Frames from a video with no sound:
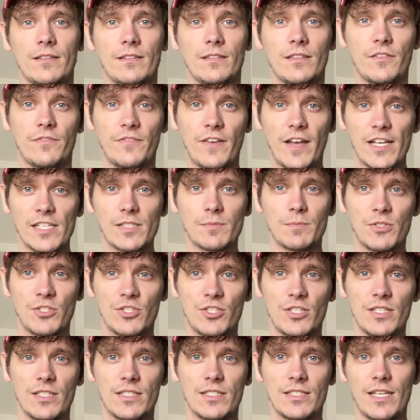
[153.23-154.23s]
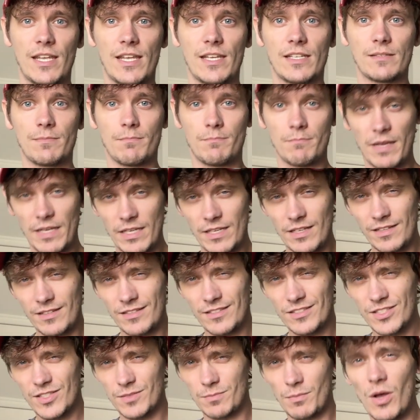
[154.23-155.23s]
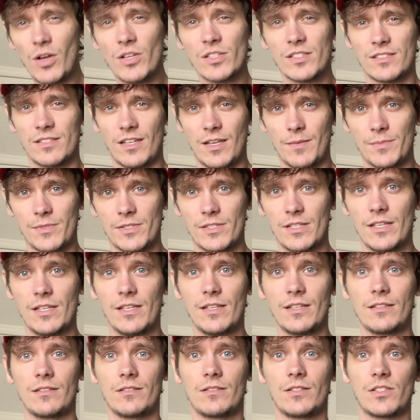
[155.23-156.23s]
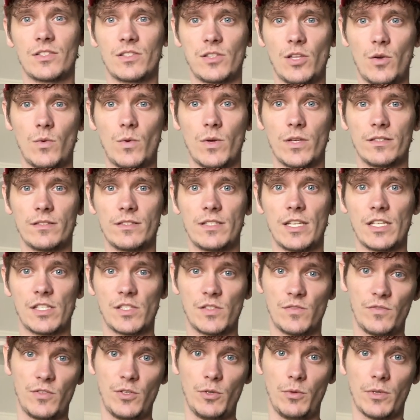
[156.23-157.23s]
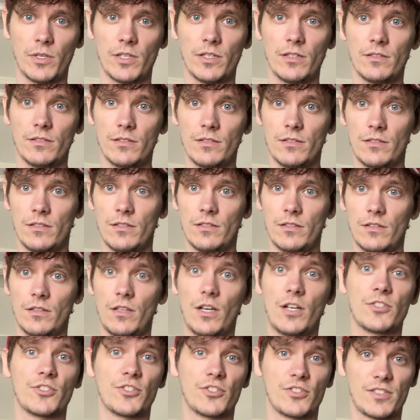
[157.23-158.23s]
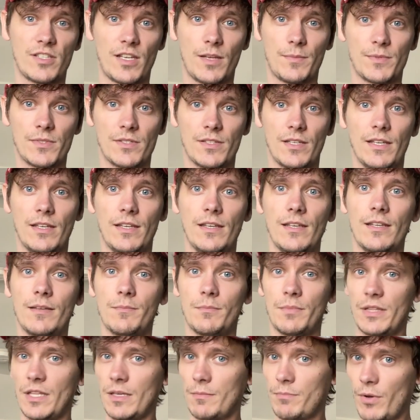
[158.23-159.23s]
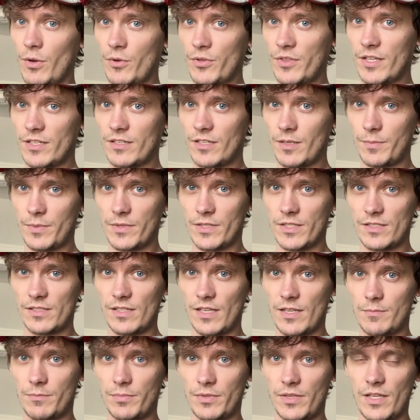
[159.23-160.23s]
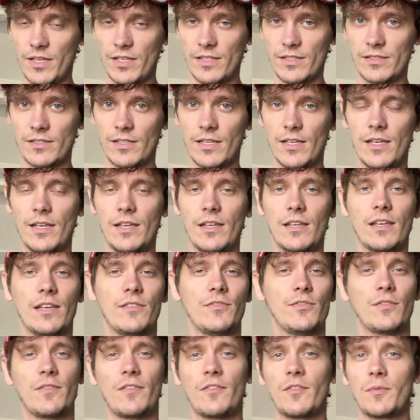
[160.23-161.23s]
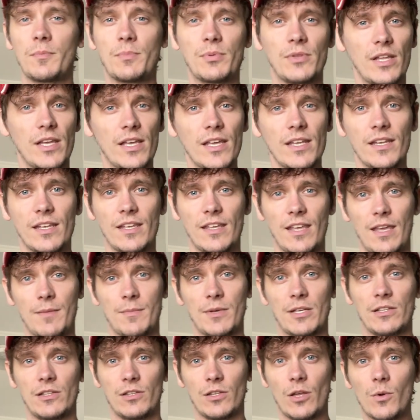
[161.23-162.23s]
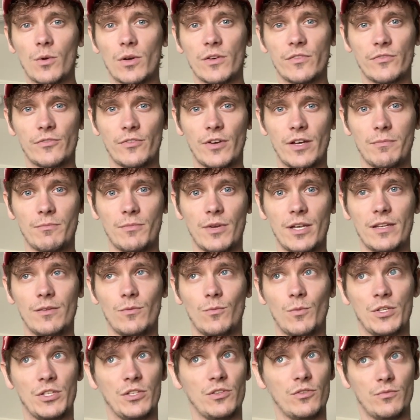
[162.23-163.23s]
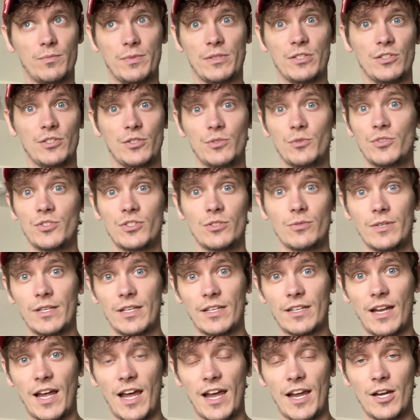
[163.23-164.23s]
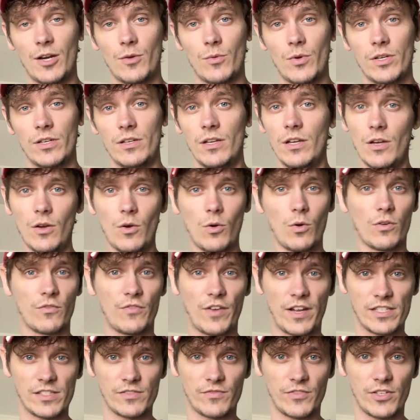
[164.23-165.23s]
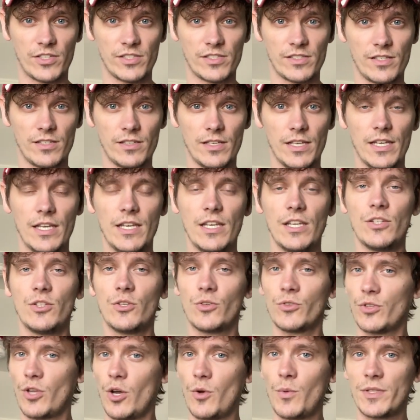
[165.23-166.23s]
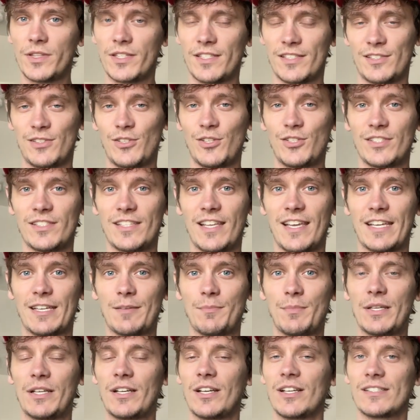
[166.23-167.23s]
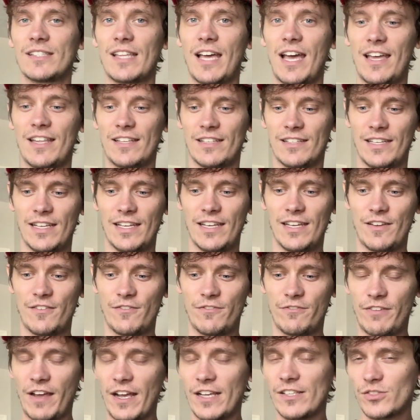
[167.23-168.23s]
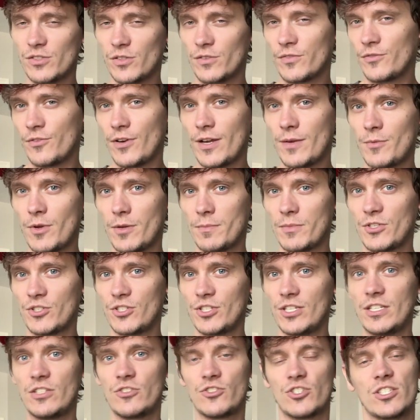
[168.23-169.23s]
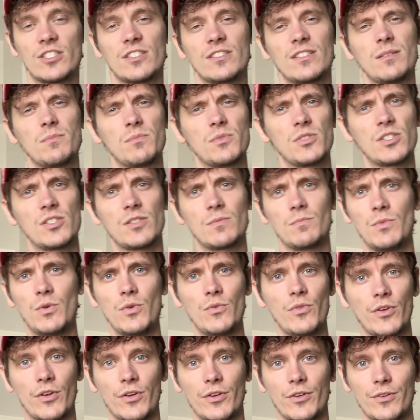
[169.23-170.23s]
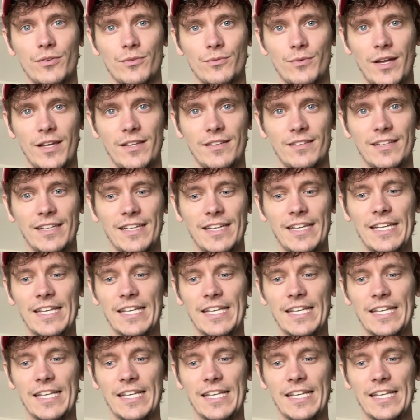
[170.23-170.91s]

The fast machine takes many small steps. The slow one takes fewer, larger steps, but they both end up in the same place. If you've ever played a game at a lower frame rate when you've been used to it at a higher one, or vice versa, you'll know what this looks like because that faster frame rate machine just seems smoother, right?